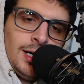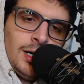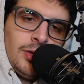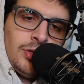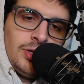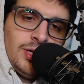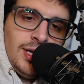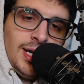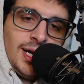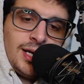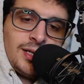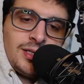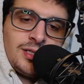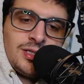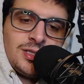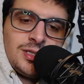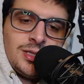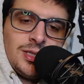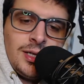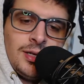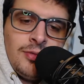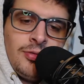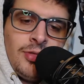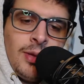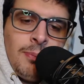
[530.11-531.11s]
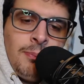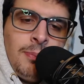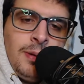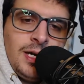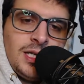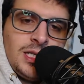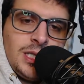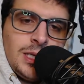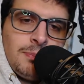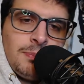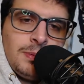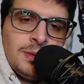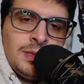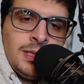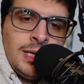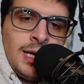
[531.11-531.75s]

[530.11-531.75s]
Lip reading: The Knicks, they picked up a